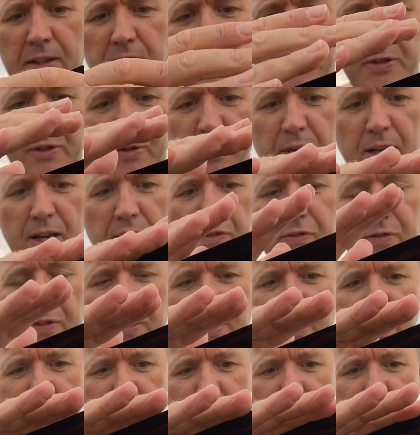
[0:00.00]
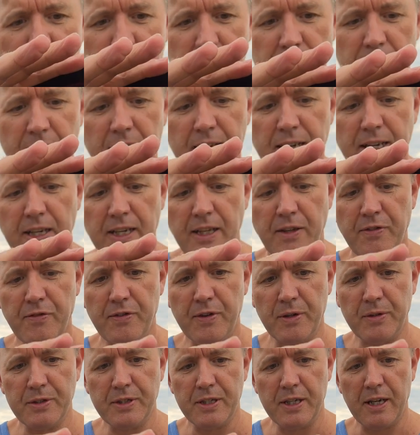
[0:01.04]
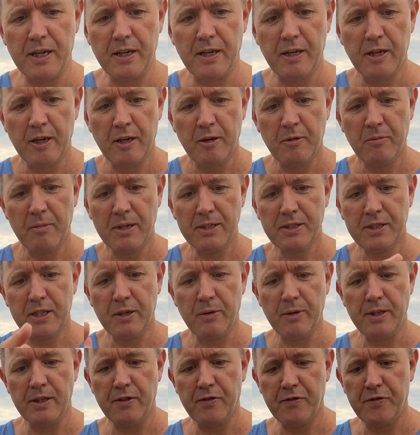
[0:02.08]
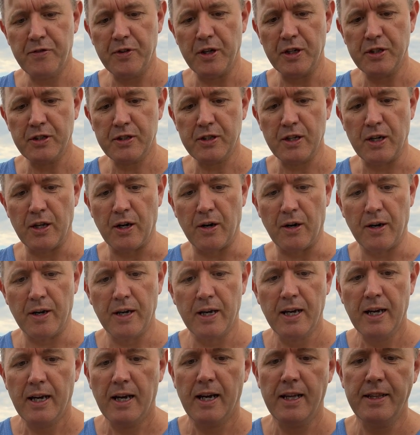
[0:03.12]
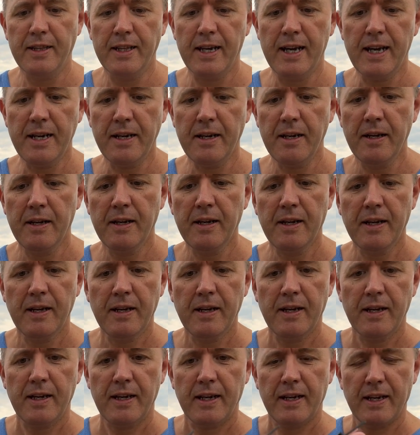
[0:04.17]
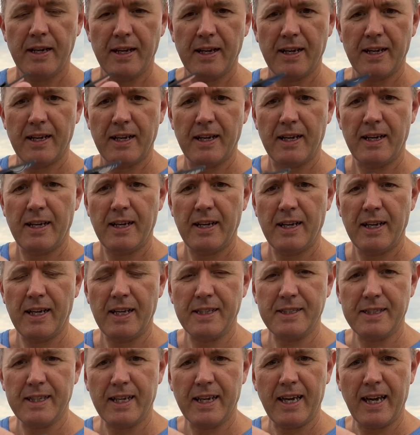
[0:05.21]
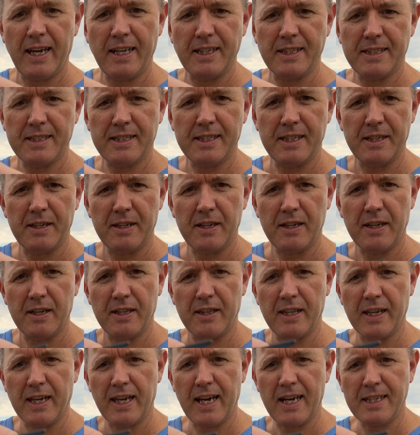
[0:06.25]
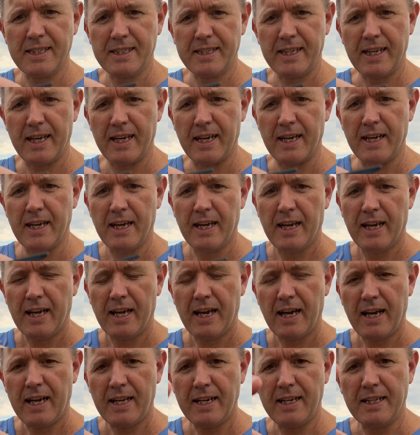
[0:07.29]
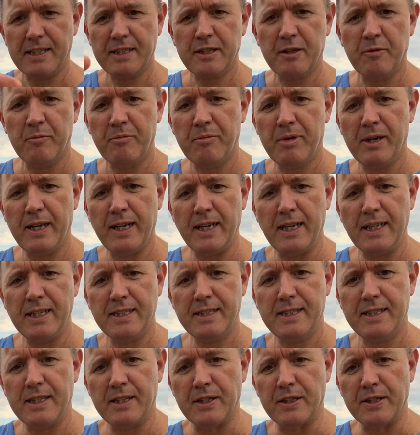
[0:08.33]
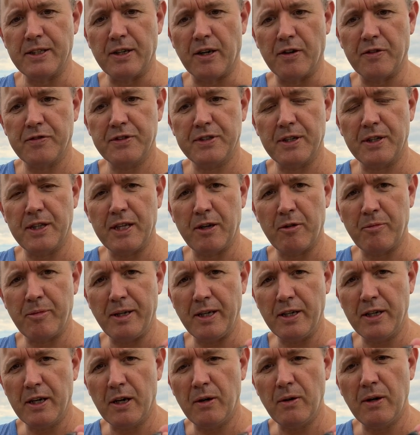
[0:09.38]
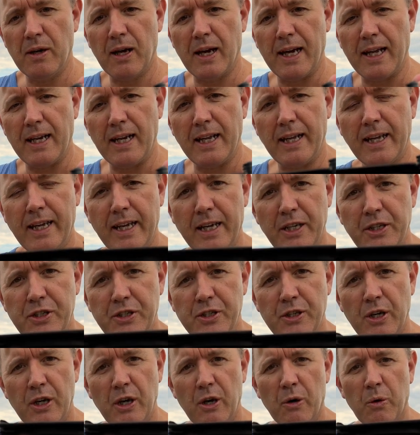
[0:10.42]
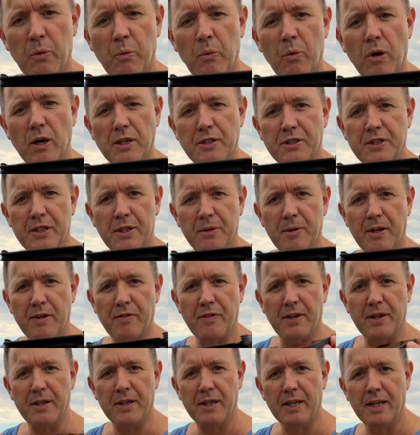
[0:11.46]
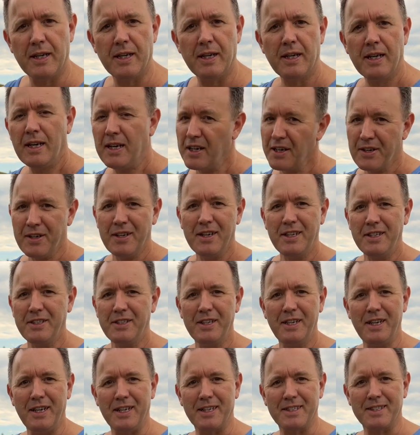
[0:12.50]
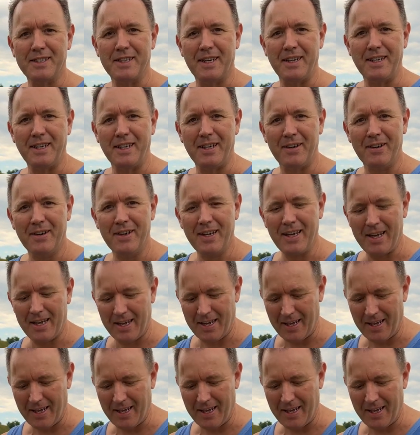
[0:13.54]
the square, the ND filter must go in the first slot, and then it's against the gasket and it's completely sealed off, so there'll be no light leakage whatsoever. Genius idea, eh?